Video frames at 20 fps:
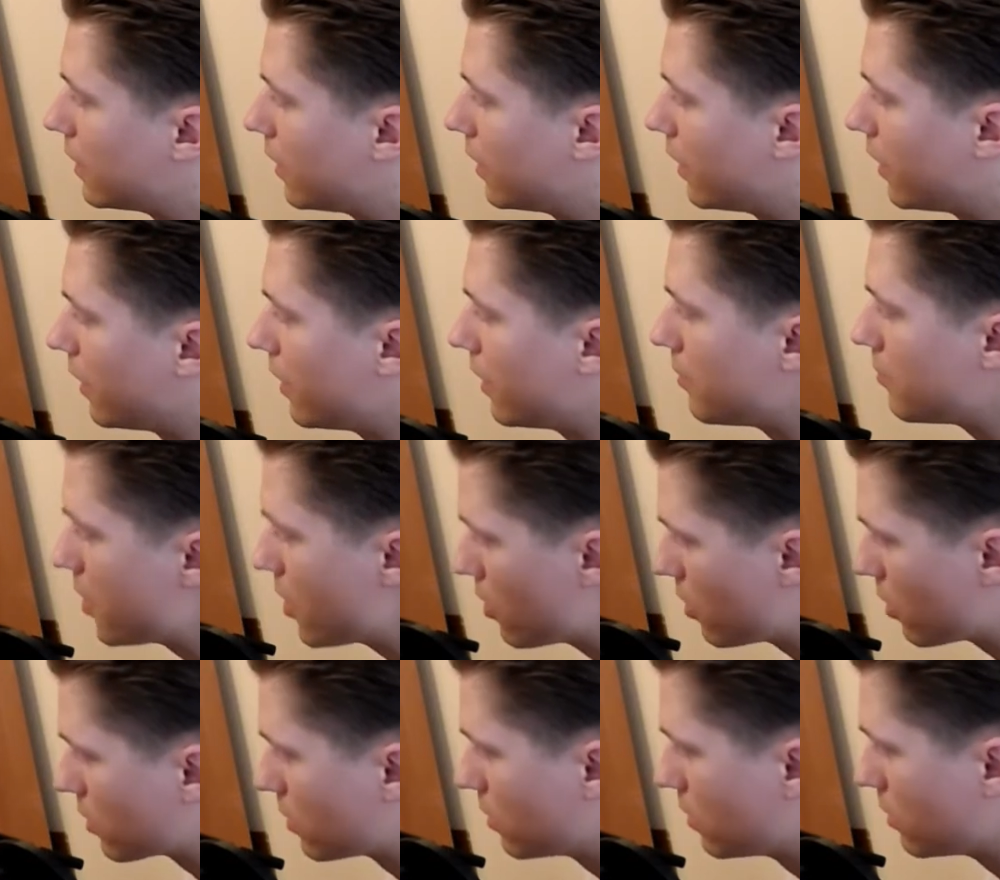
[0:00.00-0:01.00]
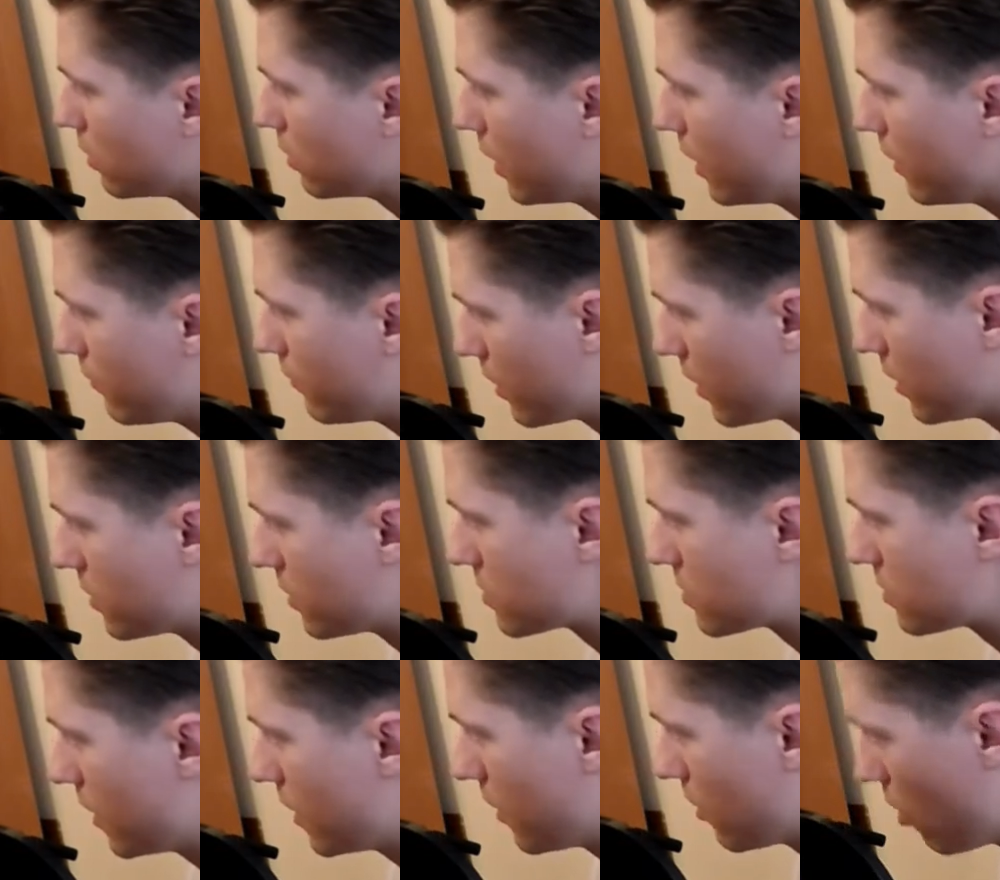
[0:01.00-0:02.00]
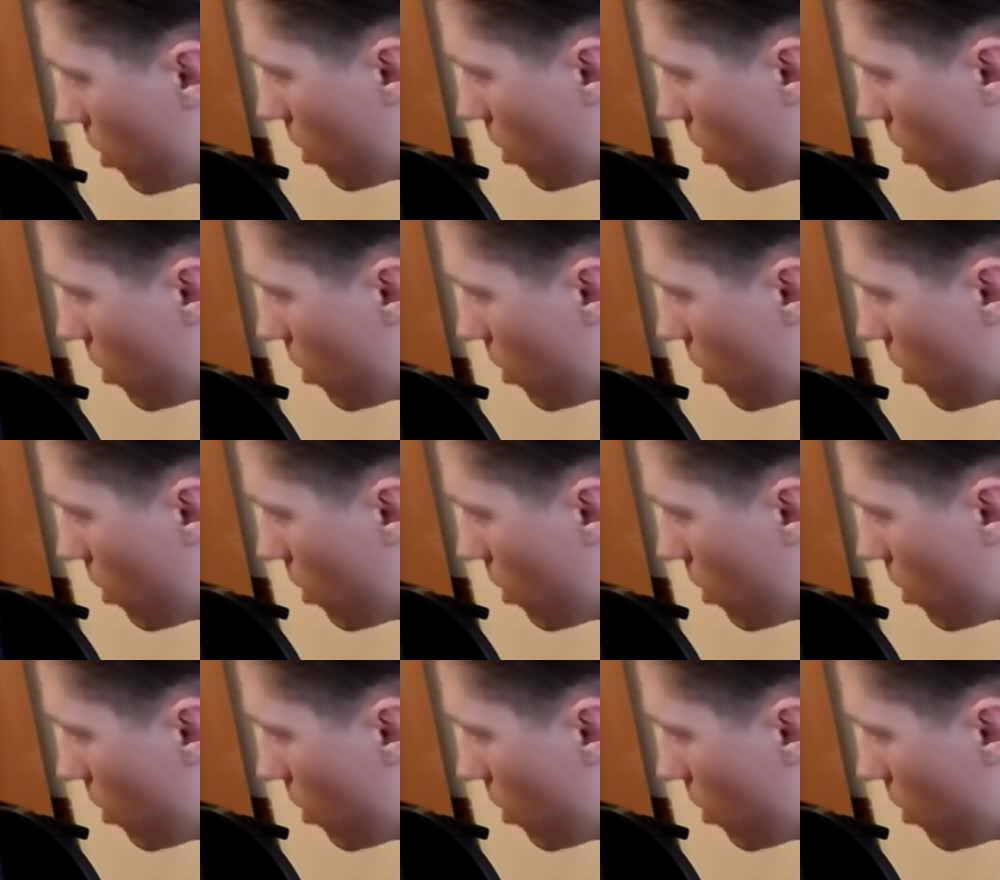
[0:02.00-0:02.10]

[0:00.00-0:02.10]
uh, empirical evidence at